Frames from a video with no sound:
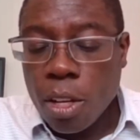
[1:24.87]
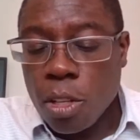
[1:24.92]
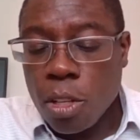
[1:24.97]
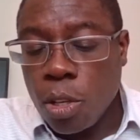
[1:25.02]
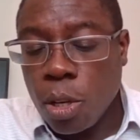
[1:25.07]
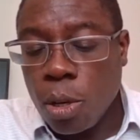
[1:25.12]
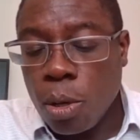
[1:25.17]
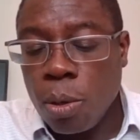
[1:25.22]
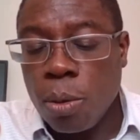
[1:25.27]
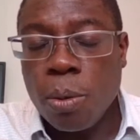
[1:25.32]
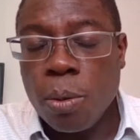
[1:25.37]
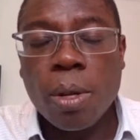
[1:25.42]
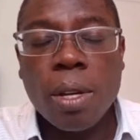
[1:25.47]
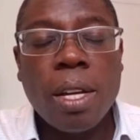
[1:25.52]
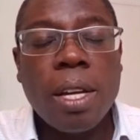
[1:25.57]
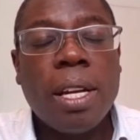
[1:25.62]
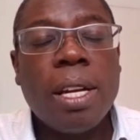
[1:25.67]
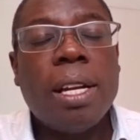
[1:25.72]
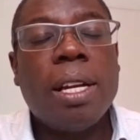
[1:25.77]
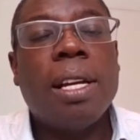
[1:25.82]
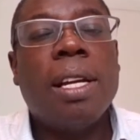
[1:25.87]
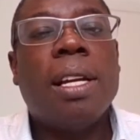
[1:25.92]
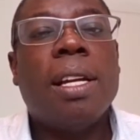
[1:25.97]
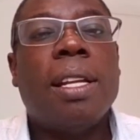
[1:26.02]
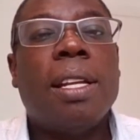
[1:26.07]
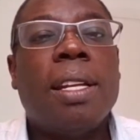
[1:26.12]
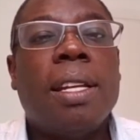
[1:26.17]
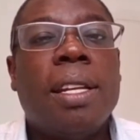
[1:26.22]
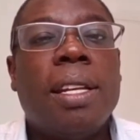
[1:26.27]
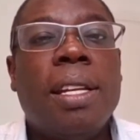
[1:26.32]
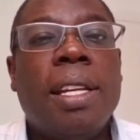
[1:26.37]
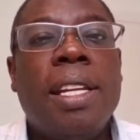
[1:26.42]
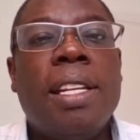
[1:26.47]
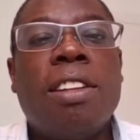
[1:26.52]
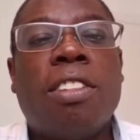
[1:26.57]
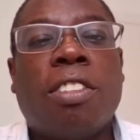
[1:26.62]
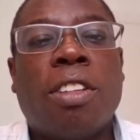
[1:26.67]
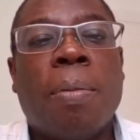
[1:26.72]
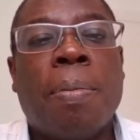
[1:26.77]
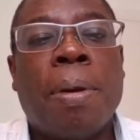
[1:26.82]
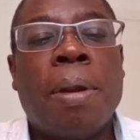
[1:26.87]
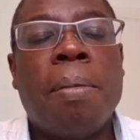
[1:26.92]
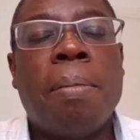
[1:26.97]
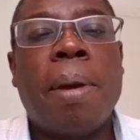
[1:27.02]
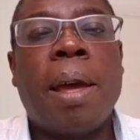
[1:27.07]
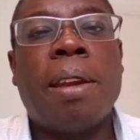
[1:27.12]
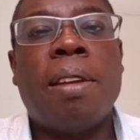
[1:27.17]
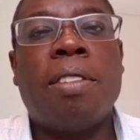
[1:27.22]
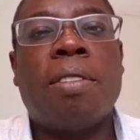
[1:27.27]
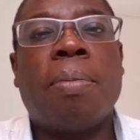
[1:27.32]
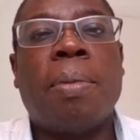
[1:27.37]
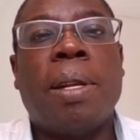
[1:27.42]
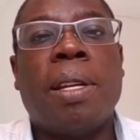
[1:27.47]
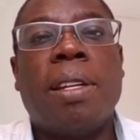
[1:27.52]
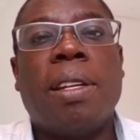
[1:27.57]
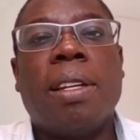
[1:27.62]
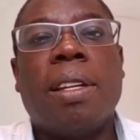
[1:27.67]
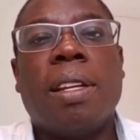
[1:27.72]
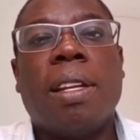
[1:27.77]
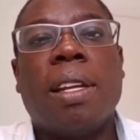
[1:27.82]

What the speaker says: 2, leadership and management.